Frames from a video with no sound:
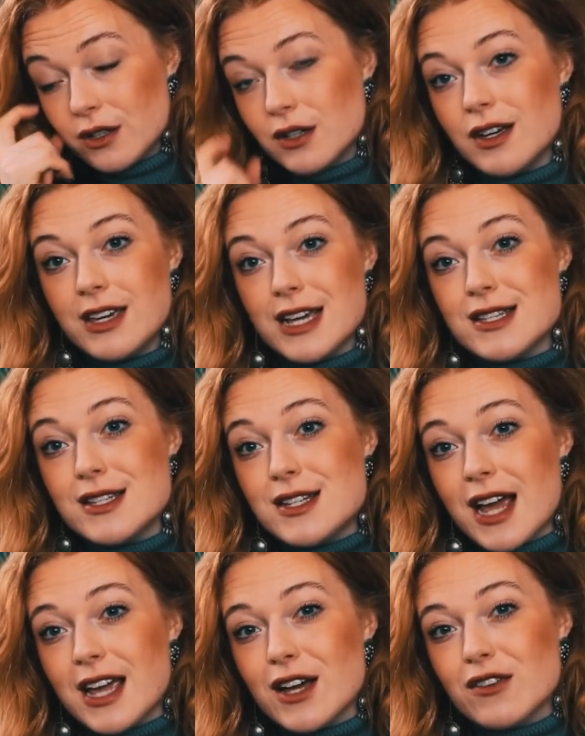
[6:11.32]

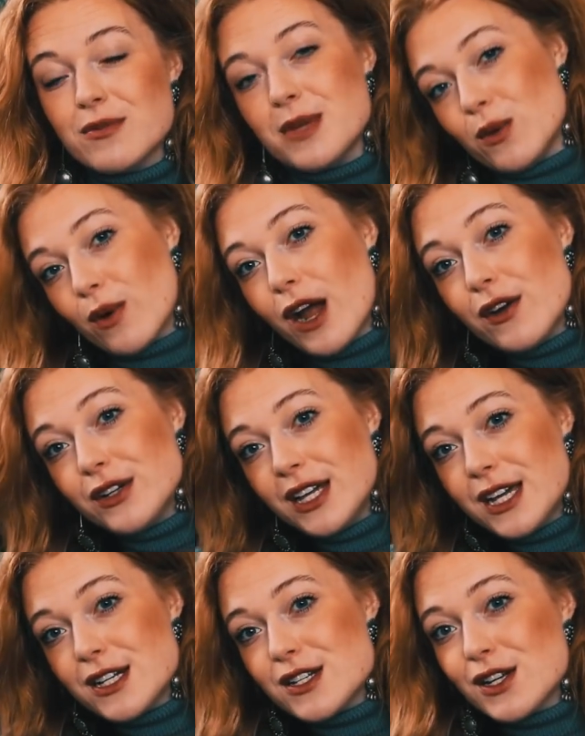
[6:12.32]
yesterday of me wearing
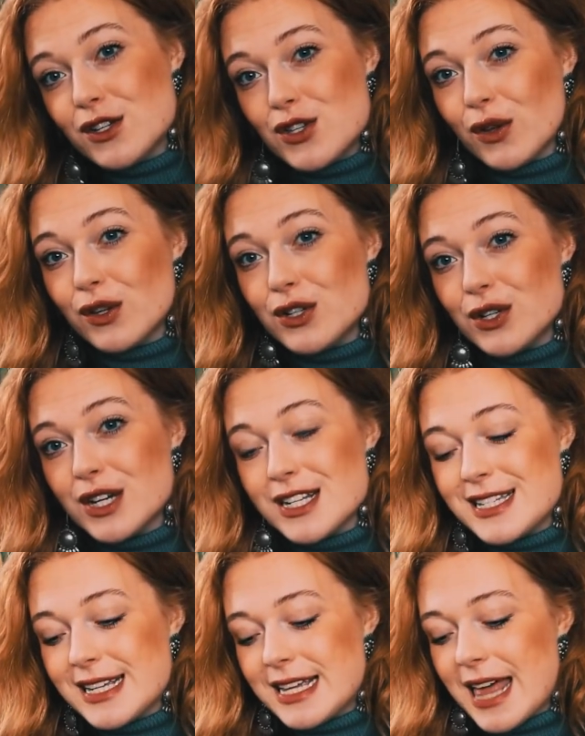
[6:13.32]
it so that you can
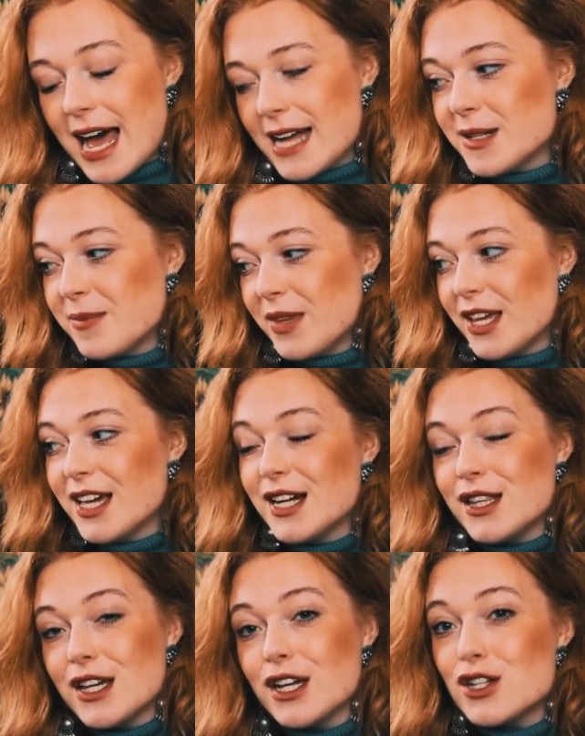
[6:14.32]
see that. I
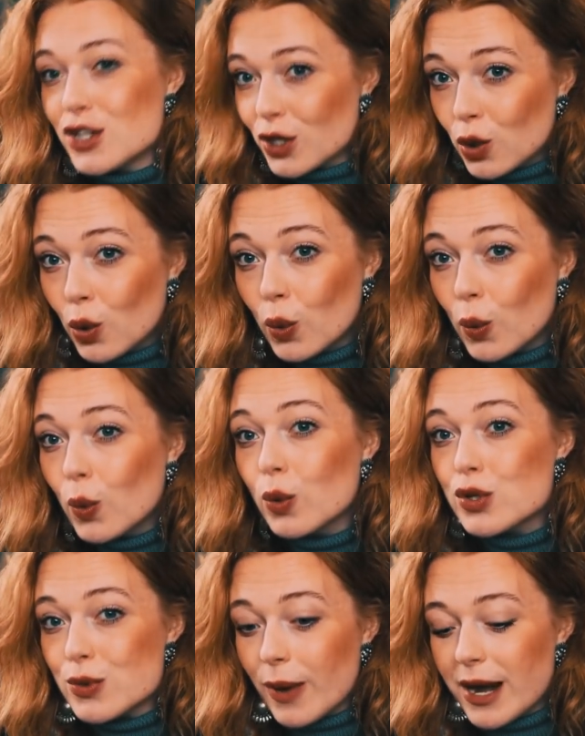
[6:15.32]
think it's a cool
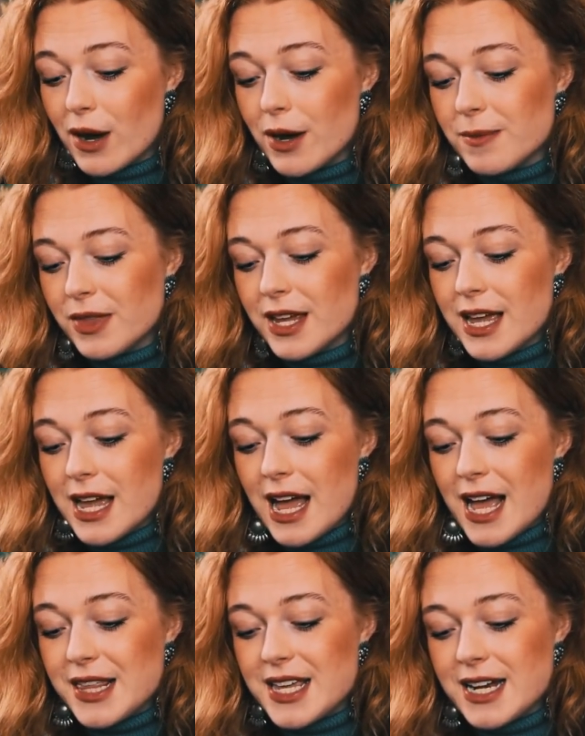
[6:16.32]
sweater.
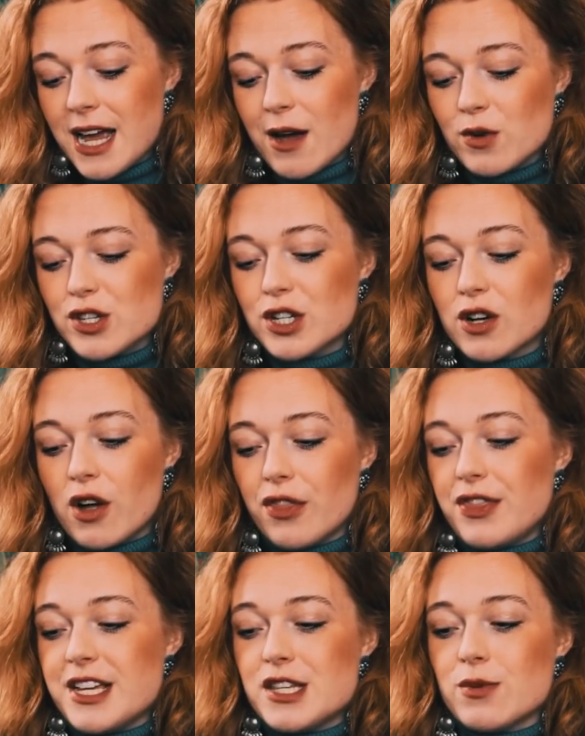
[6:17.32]
And then I also got
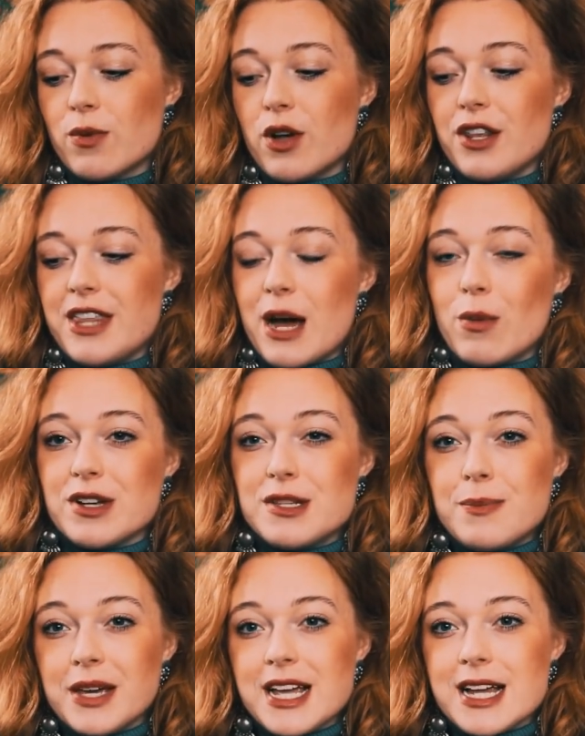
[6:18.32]
this one that was a
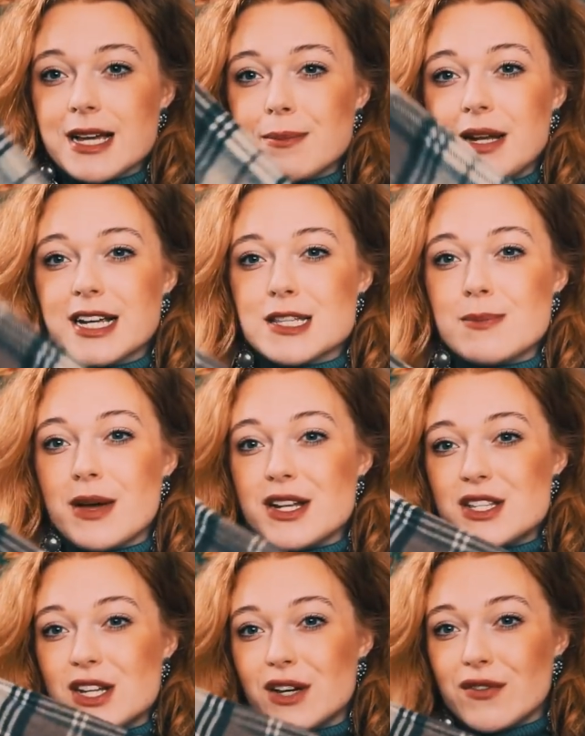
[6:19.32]
big, bit
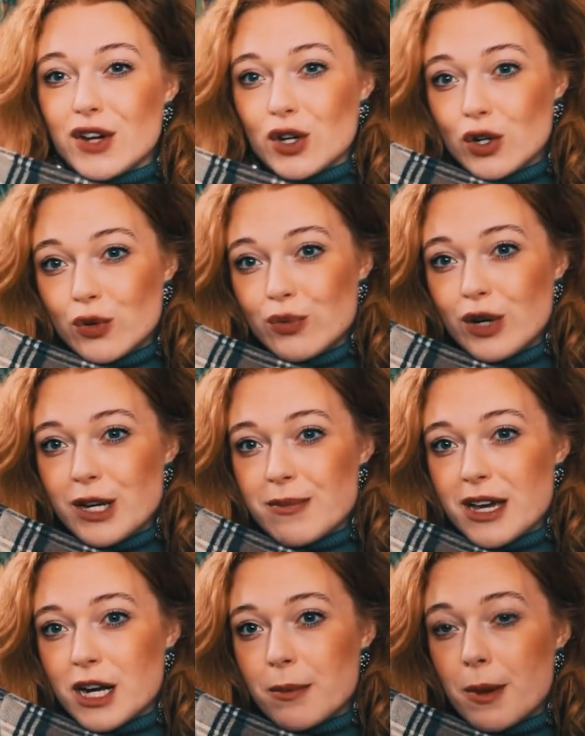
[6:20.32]
expensive. I couldn't really
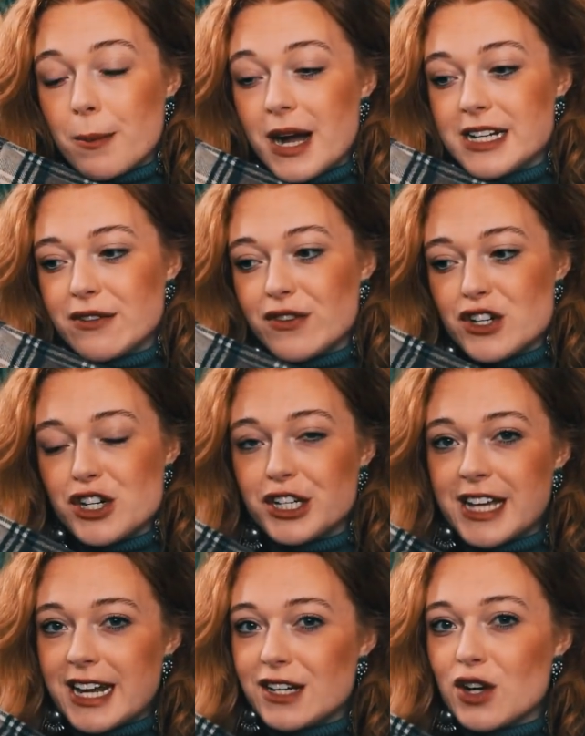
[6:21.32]
make up my mind if I should
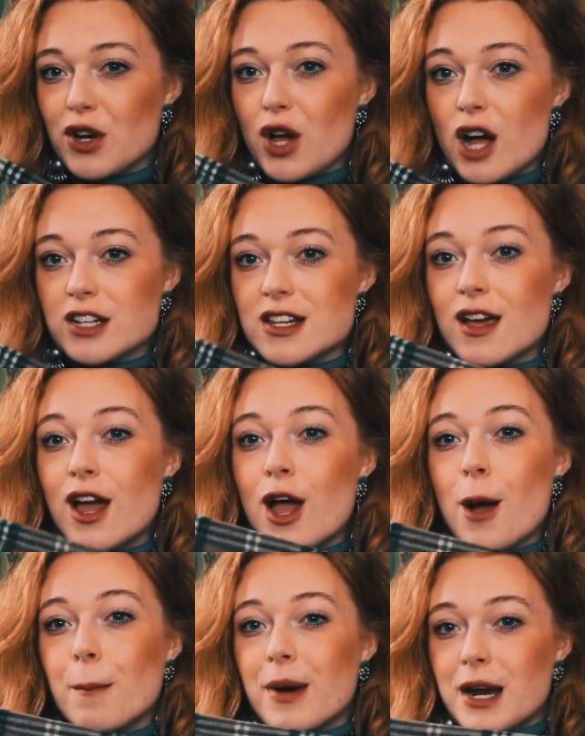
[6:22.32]
get it or not.
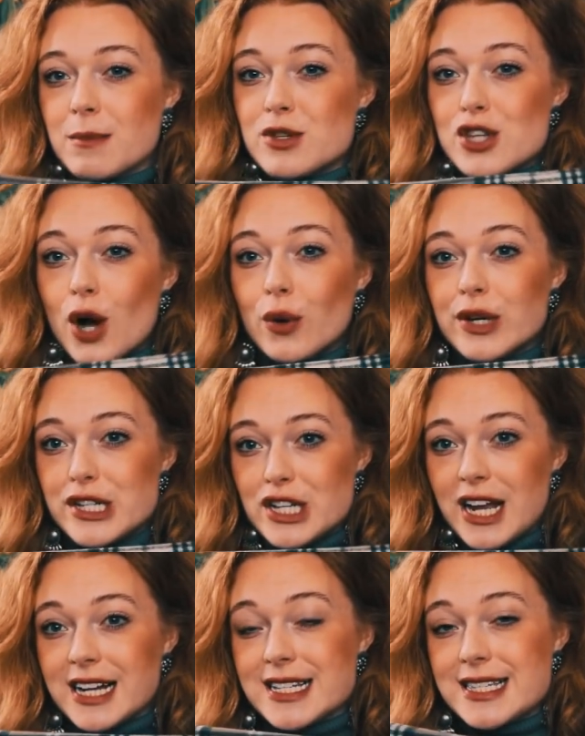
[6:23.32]
But I'm so into
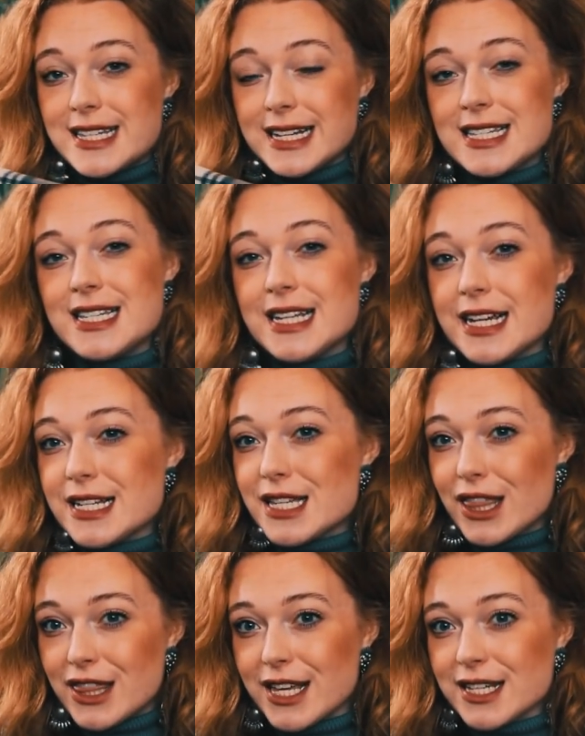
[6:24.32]
like 60s
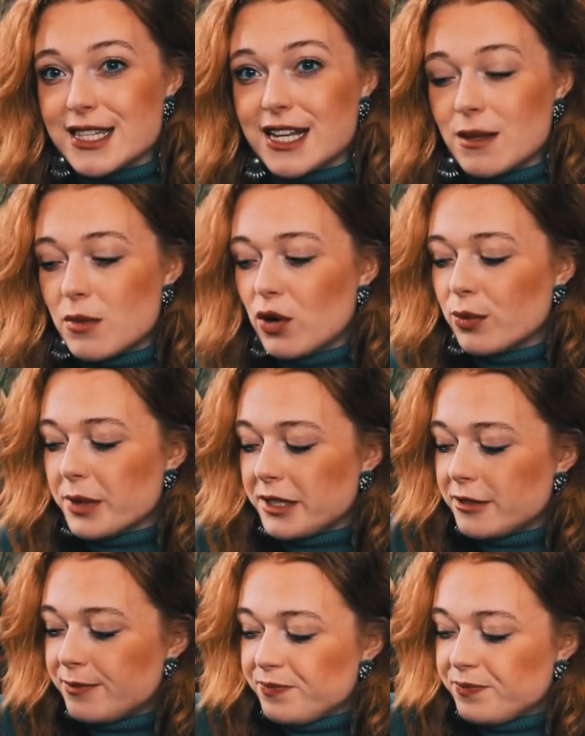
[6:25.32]
things at the moment